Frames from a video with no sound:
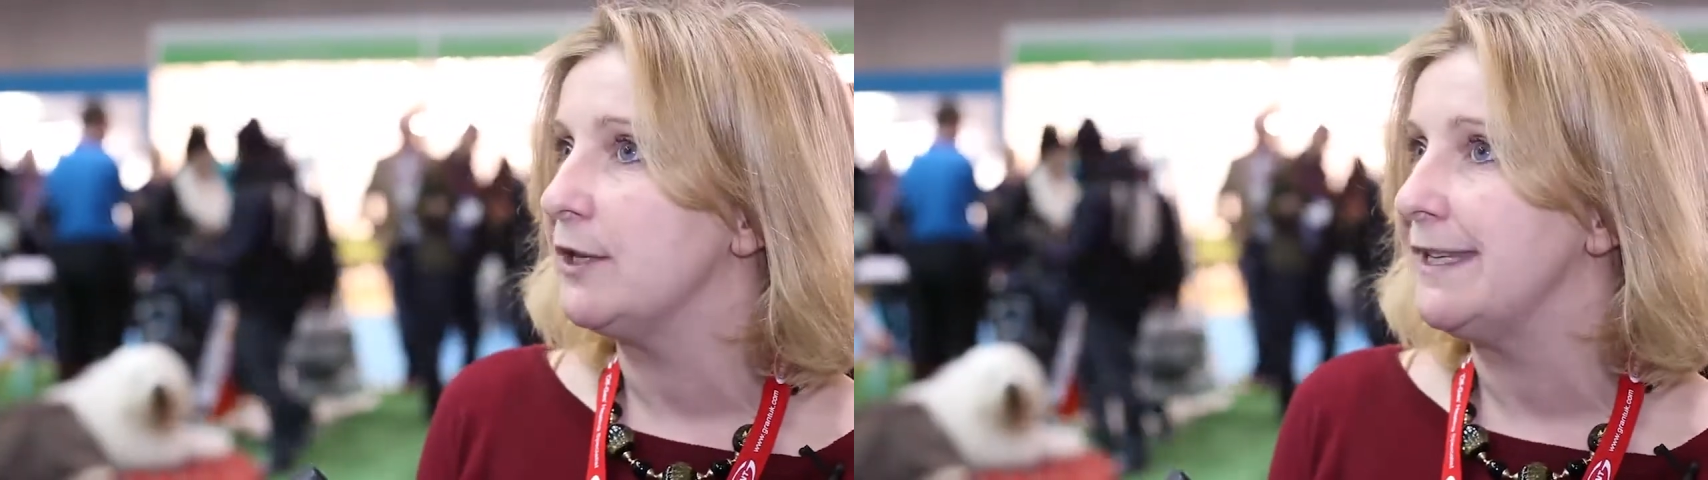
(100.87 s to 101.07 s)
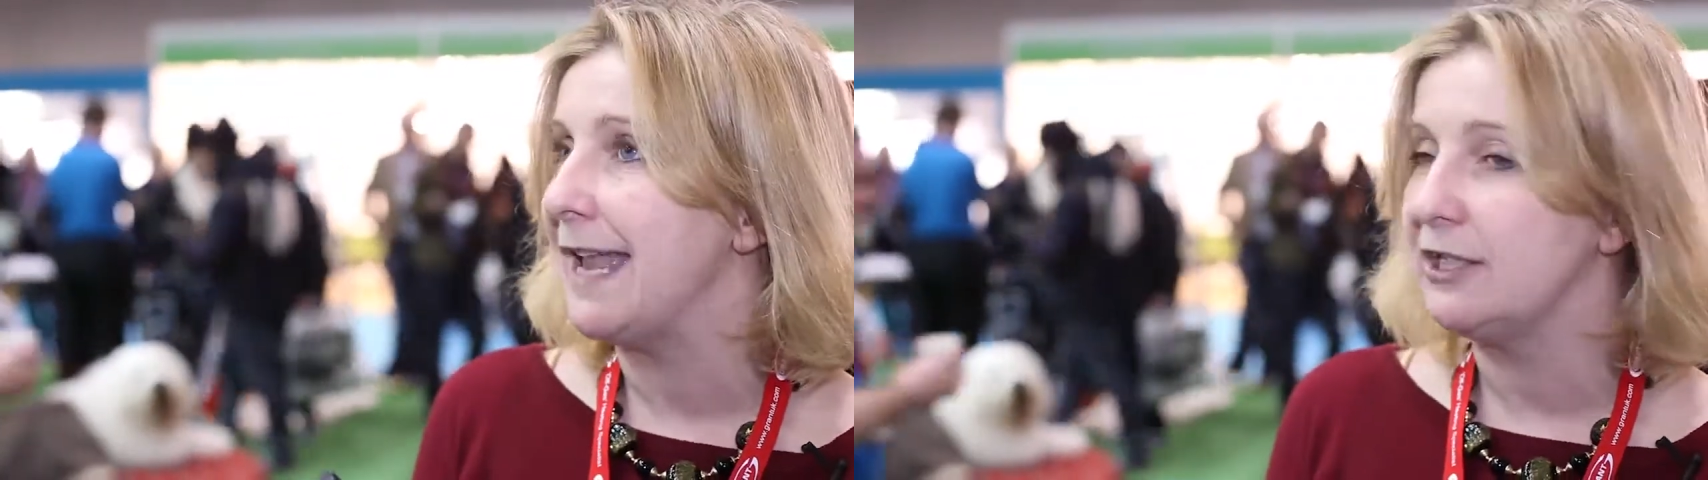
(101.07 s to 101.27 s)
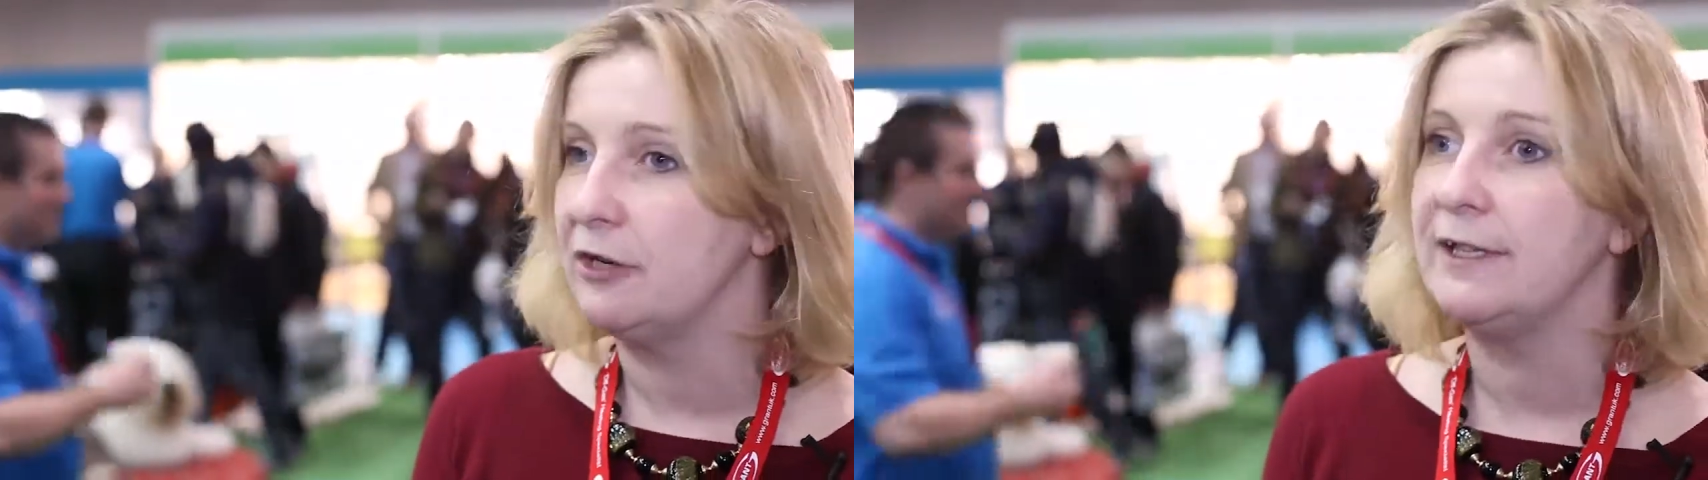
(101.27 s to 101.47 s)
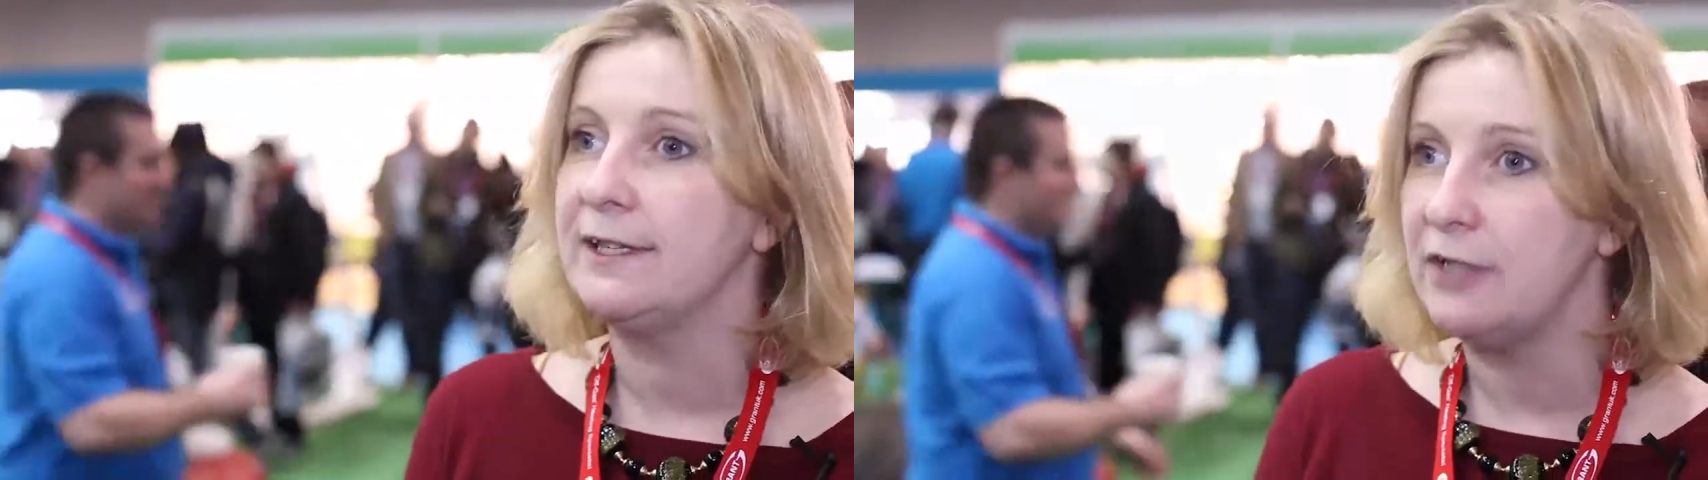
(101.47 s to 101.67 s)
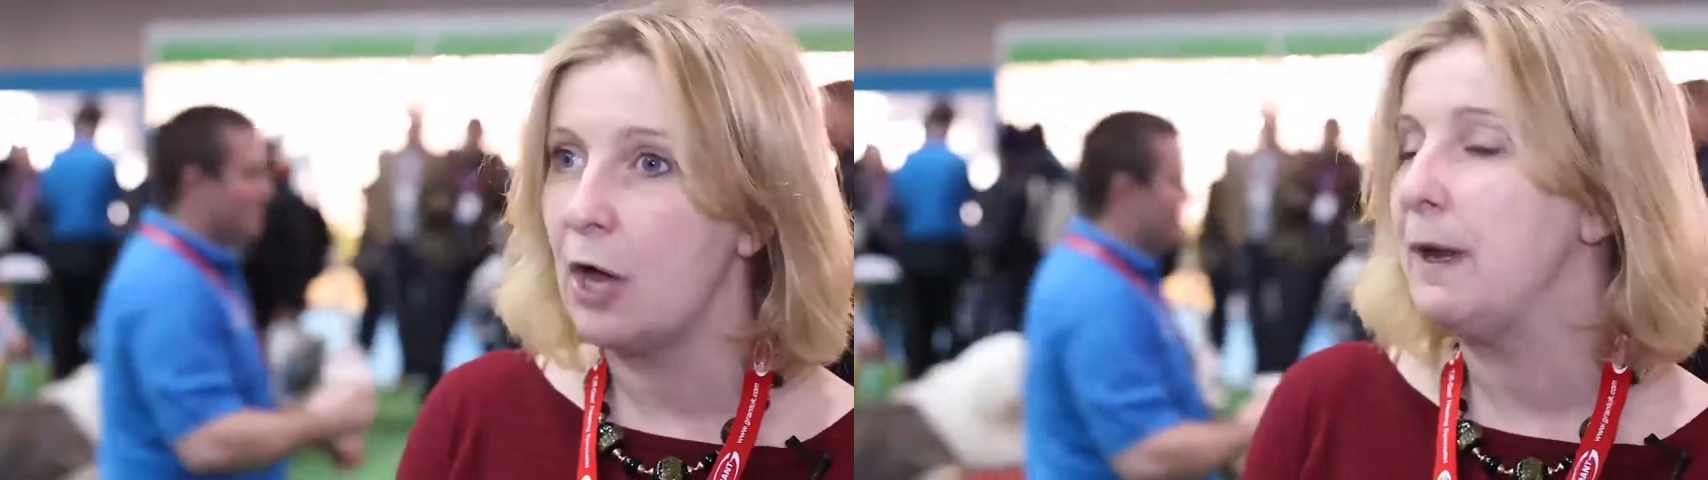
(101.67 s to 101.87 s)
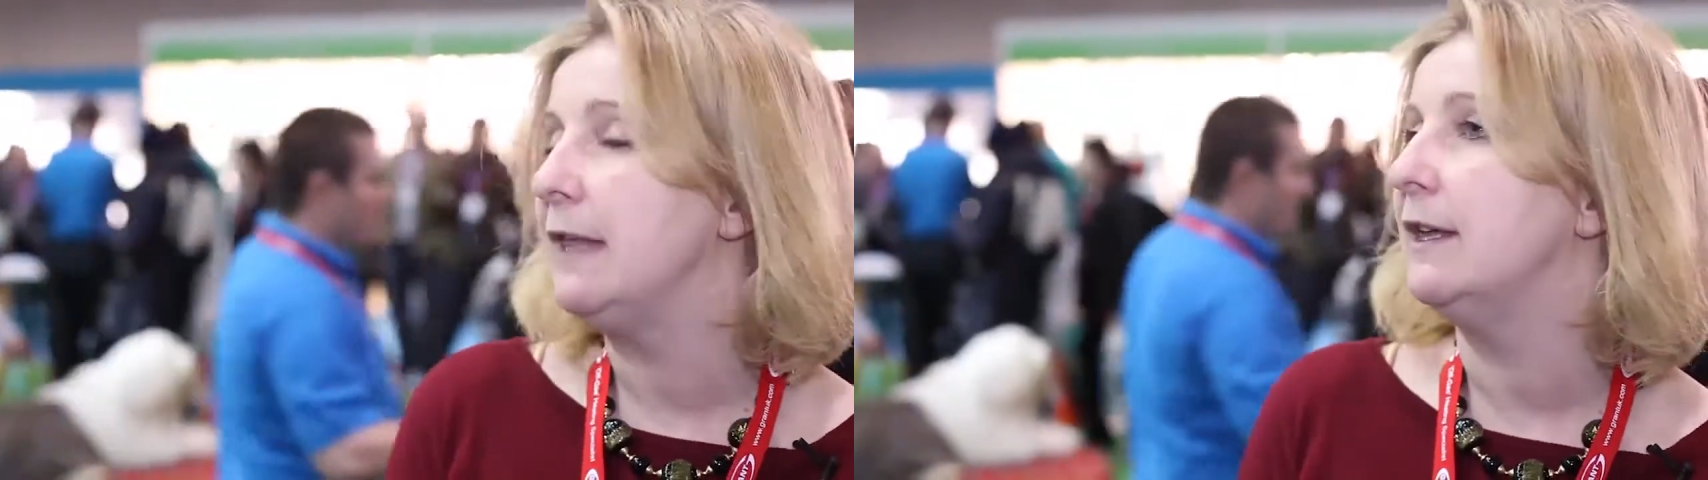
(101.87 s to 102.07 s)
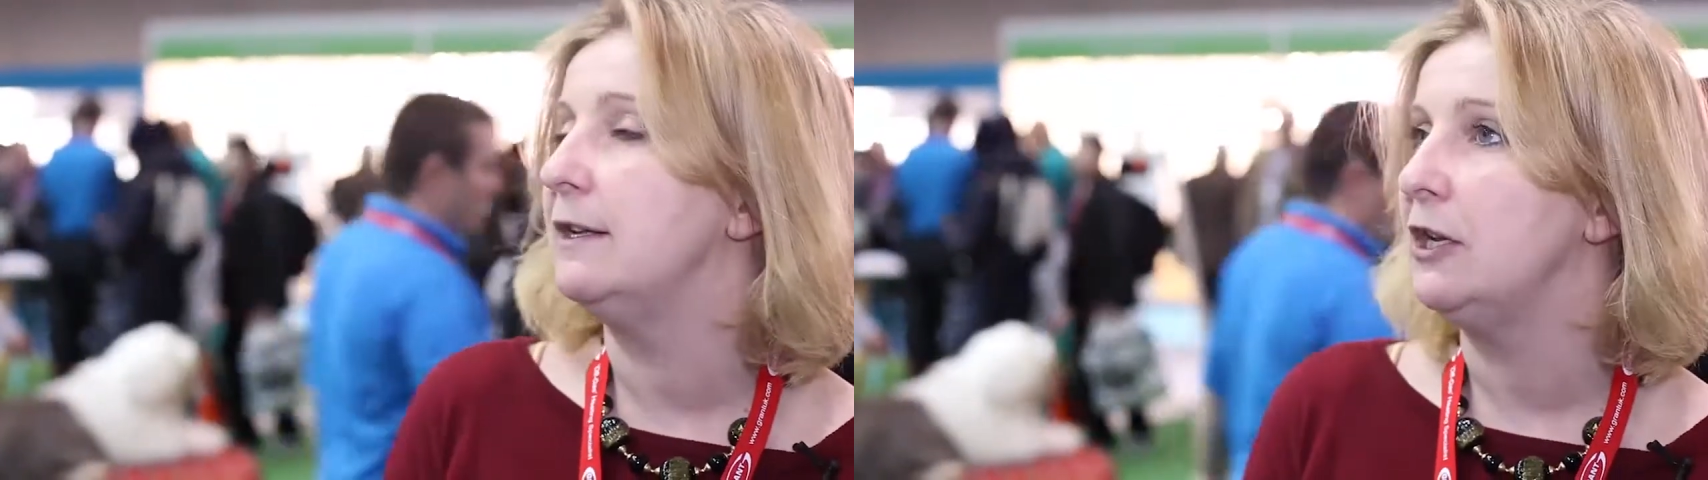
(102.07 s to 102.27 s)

sector, it's knowing that,